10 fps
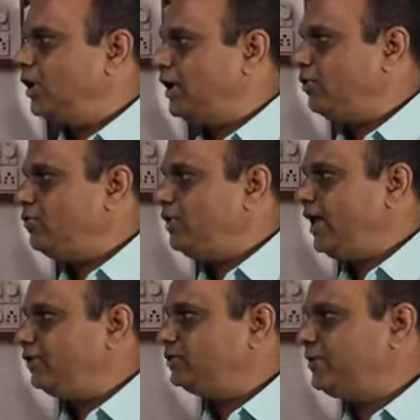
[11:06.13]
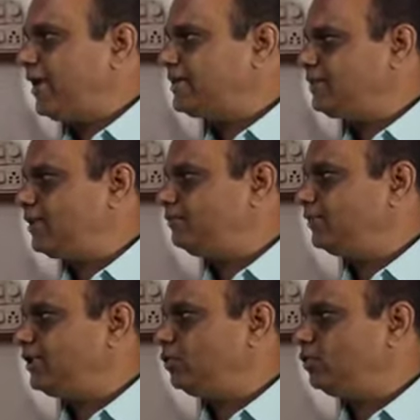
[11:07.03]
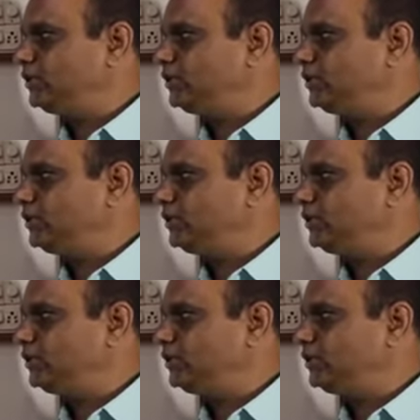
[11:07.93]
Now we will have the maximum over